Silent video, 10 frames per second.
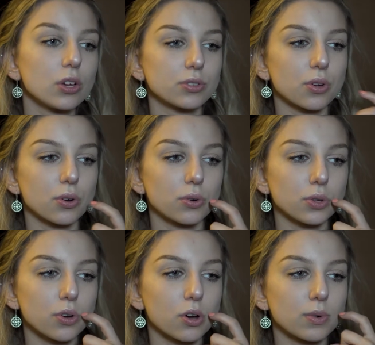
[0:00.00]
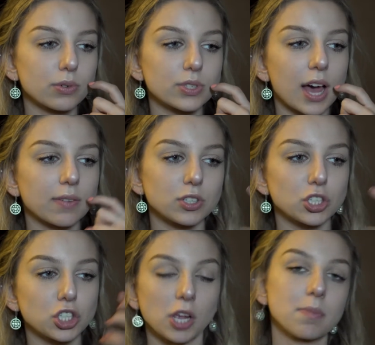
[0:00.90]
So you almost have to
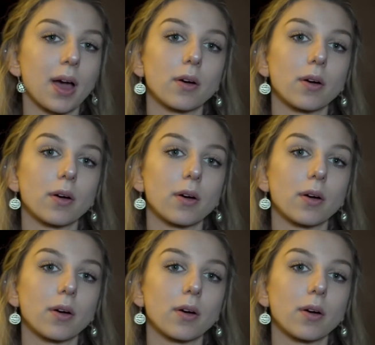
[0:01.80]
shape